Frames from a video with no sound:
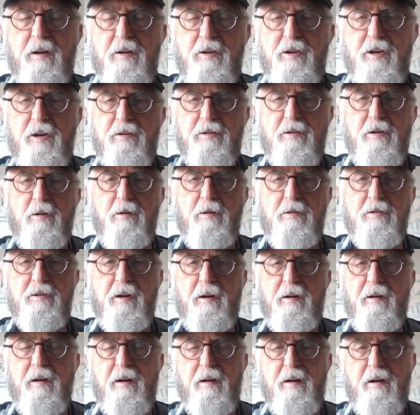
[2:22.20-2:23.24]
She's
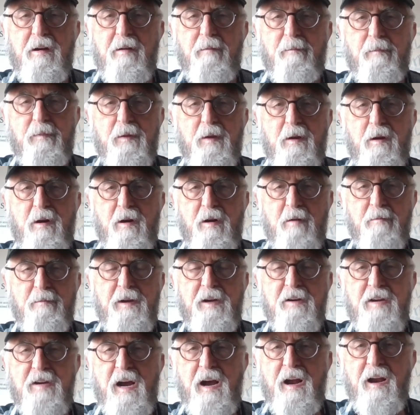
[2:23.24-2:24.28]
losing her
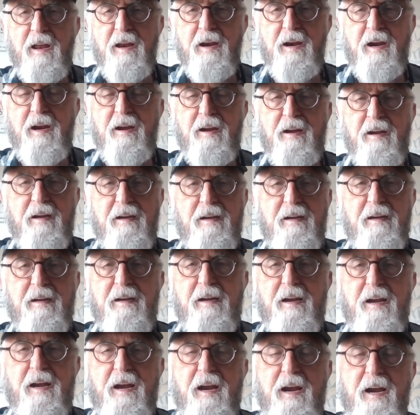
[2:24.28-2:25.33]
mentality.
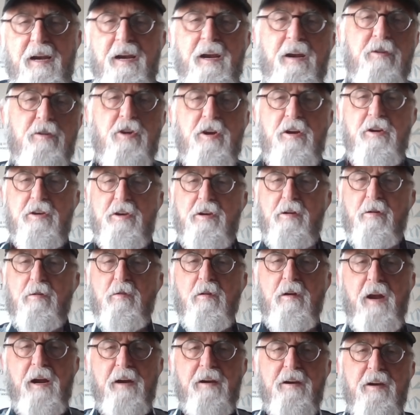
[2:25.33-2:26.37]
And then she's still
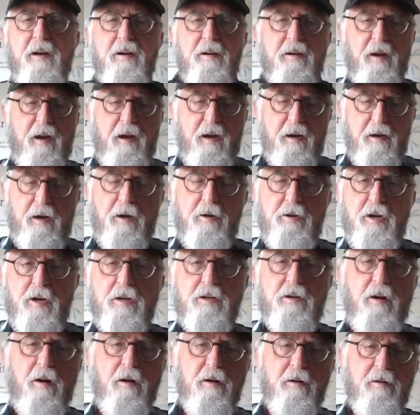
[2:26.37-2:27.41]
going like this. And
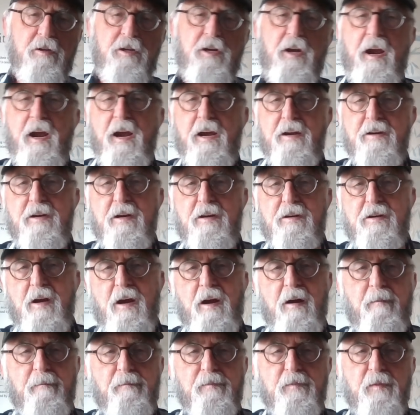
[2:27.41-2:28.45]
she has this
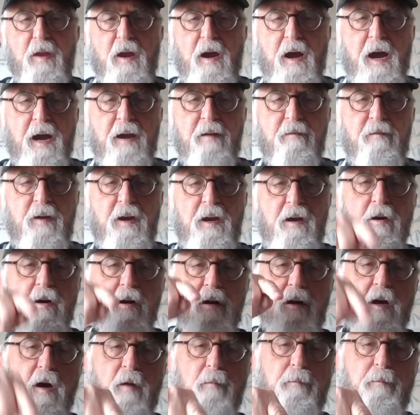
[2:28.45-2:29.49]
IV
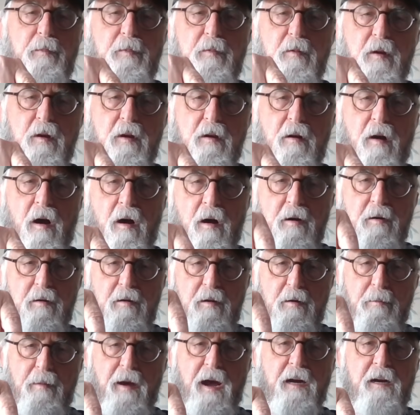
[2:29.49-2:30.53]
hookup on
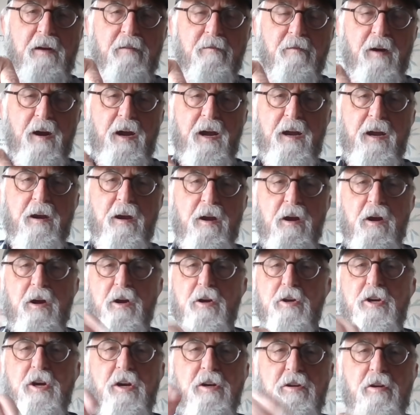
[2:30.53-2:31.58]
the back of her hand.
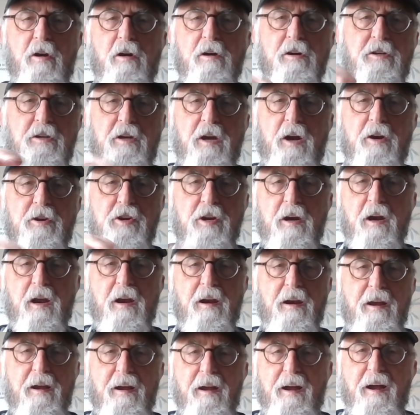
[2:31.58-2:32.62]
She starts touching
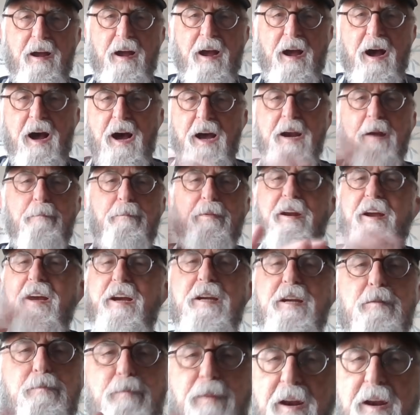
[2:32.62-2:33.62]
it. Honey, please